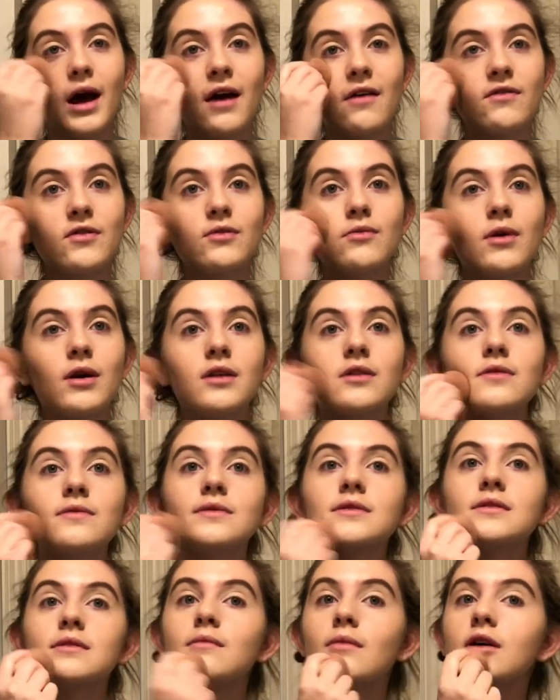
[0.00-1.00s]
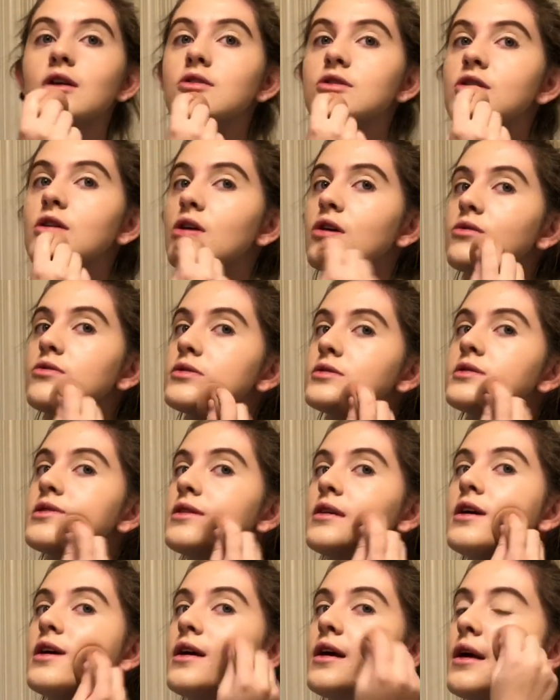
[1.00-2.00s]
everyone who was in my shows.
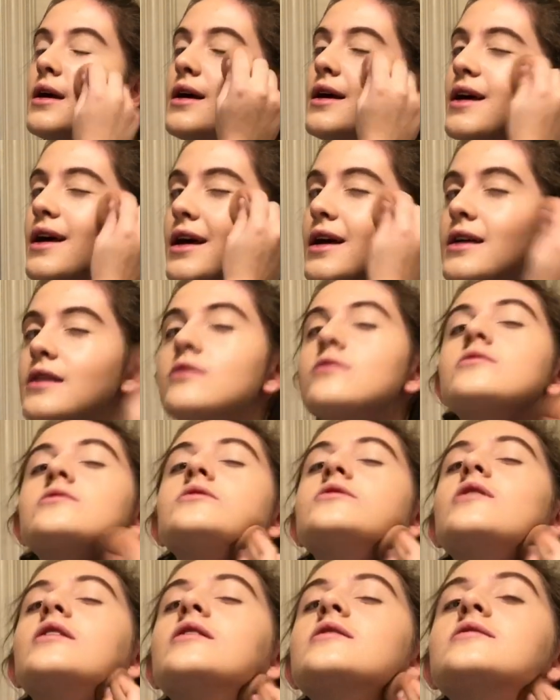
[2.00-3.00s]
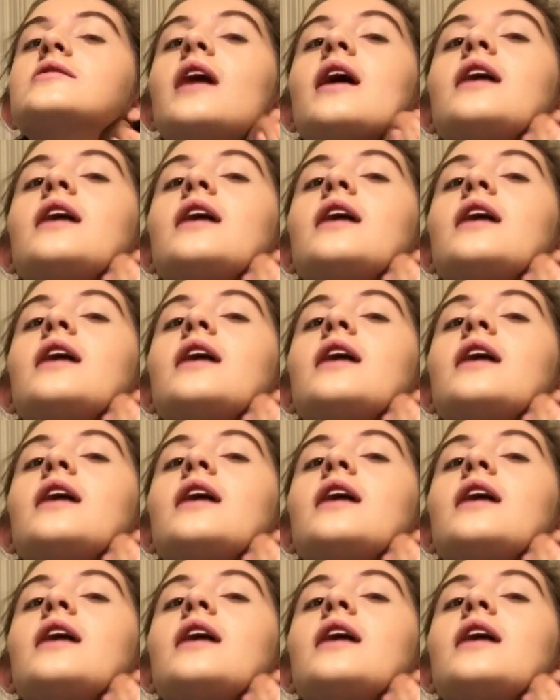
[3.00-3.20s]
And it was a nice